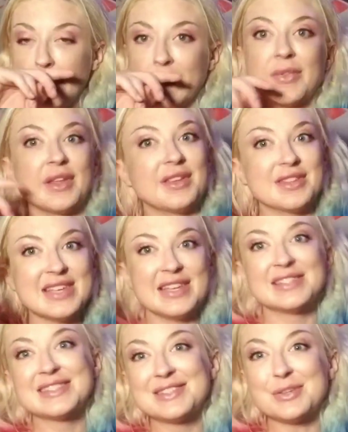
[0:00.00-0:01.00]
Like,
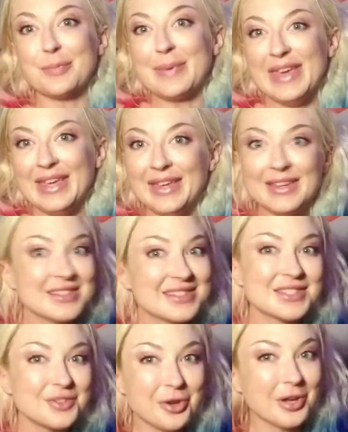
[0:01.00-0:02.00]
it's still pink. It's
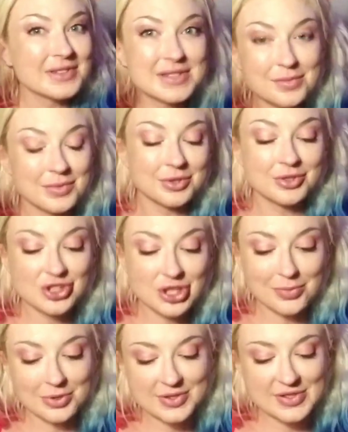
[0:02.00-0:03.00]
still got some little
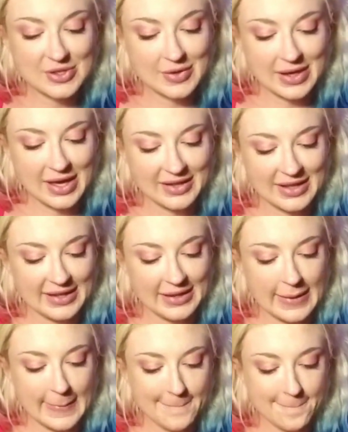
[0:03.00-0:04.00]
shimmers to it. I like it.